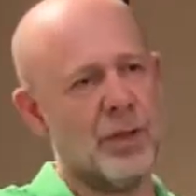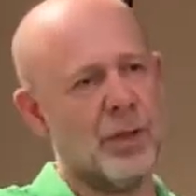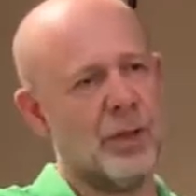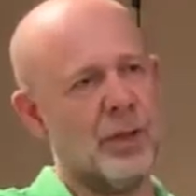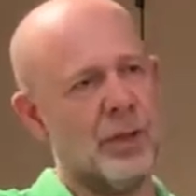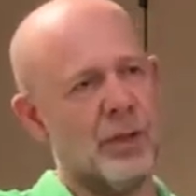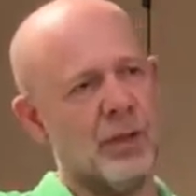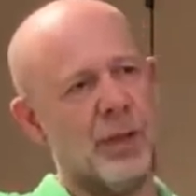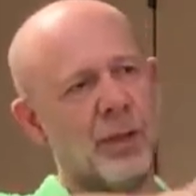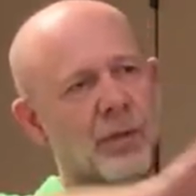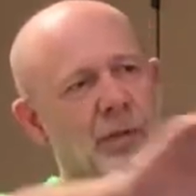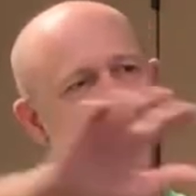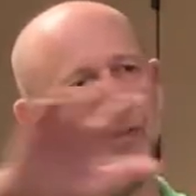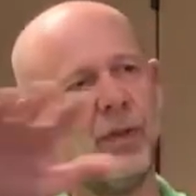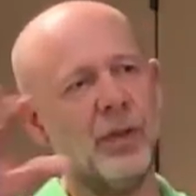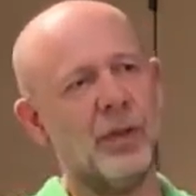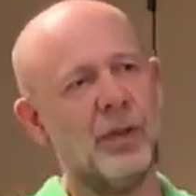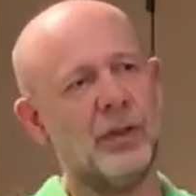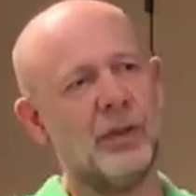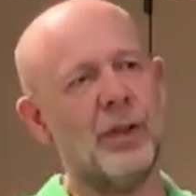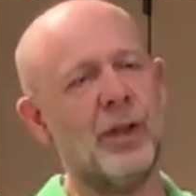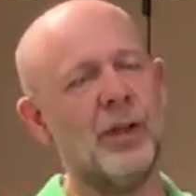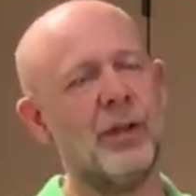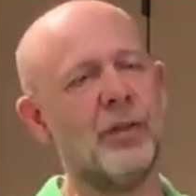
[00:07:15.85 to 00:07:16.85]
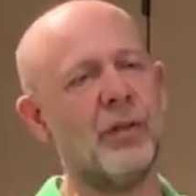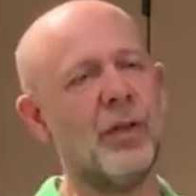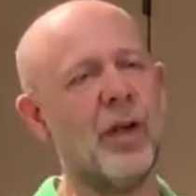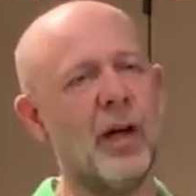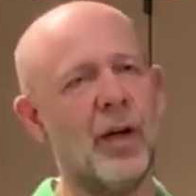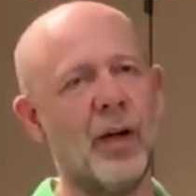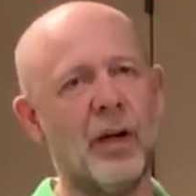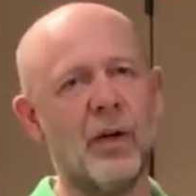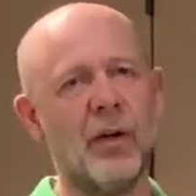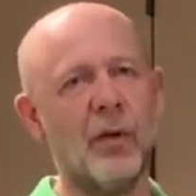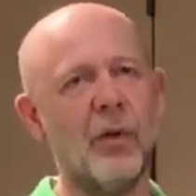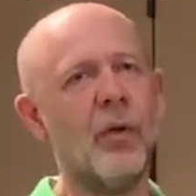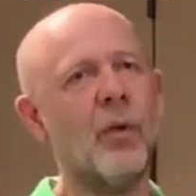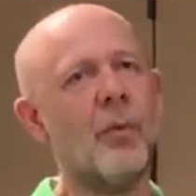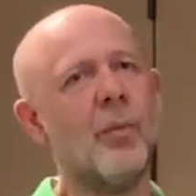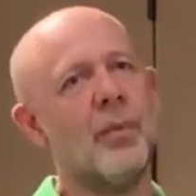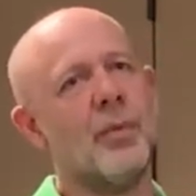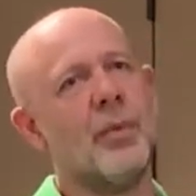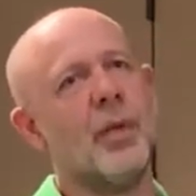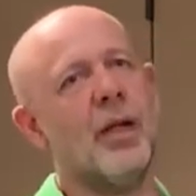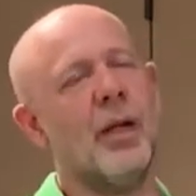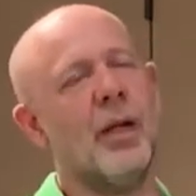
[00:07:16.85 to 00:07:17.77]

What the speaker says: and it can fill the entire room